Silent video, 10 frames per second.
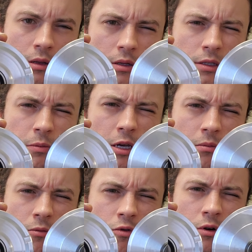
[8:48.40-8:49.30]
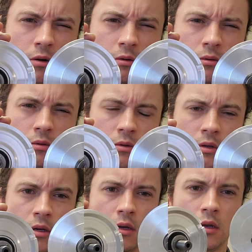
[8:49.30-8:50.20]
Let's make it more.
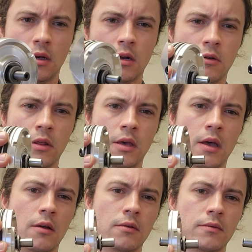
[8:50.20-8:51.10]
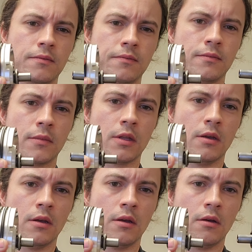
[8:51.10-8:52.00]
Not only that,
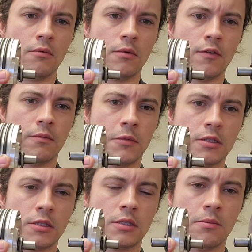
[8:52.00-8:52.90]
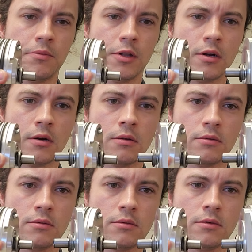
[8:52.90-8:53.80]
we have a much simpler
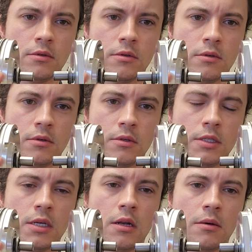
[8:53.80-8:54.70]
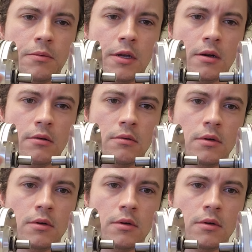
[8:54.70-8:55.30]
setup here.